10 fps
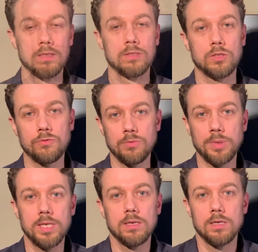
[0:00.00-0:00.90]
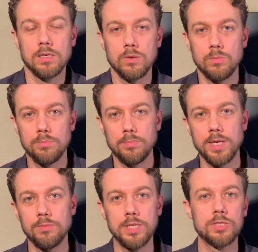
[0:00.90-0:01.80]
So for me, the
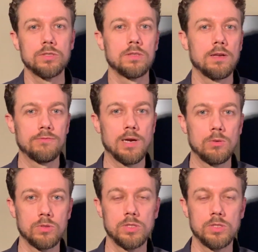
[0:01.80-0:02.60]
main reason I found